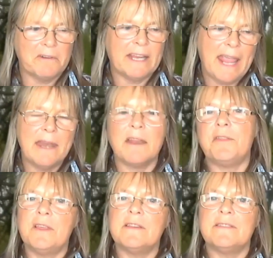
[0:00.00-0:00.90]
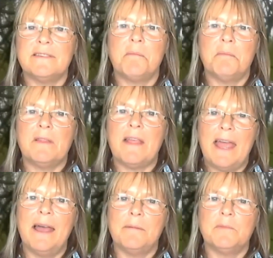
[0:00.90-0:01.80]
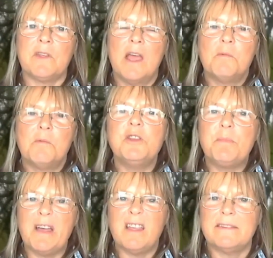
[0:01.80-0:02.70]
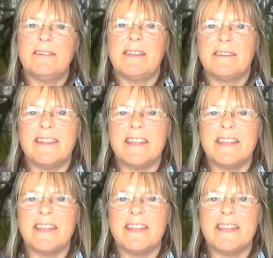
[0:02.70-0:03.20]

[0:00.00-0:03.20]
And again, I think this is something that happens when you pass 60.